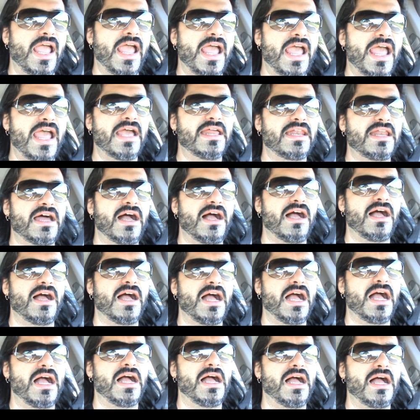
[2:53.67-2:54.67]
And,
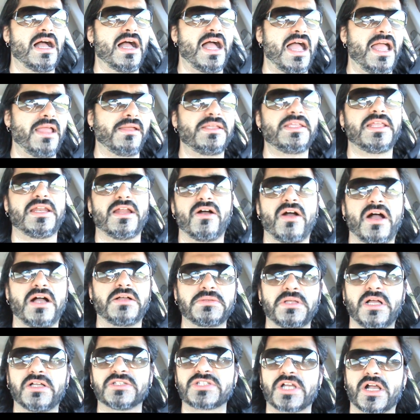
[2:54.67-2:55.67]

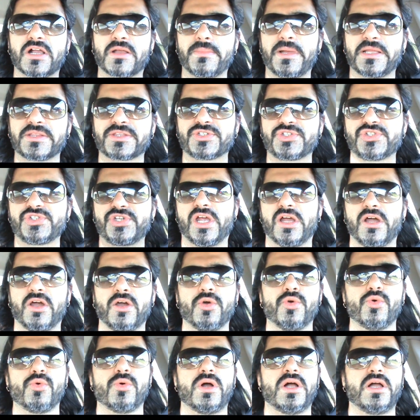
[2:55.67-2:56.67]
I'll talk about the
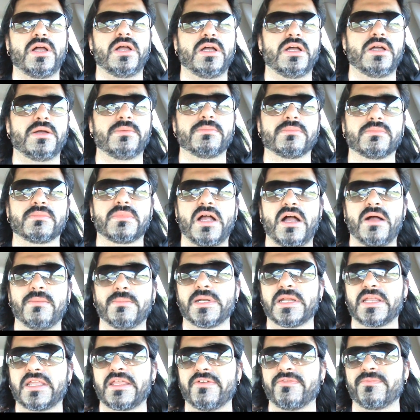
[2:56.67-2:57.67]
show.
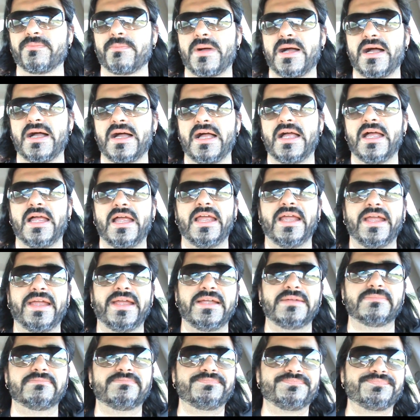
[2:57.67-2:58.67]
I'm going to give
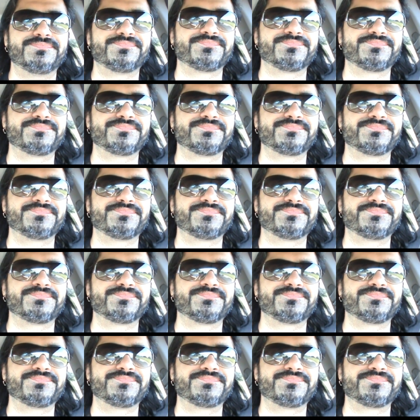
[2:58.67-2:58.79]
my